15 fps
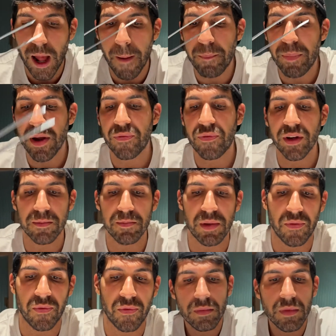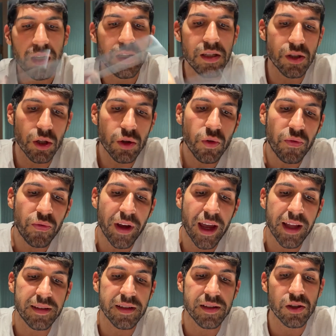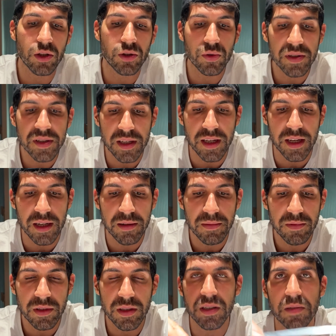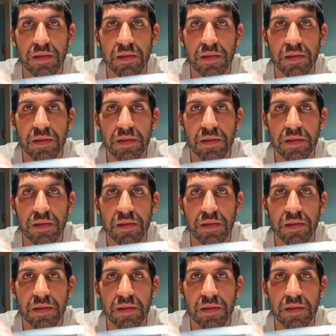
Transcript: A perfect beef. It's not too fat, it's not too skinny. it's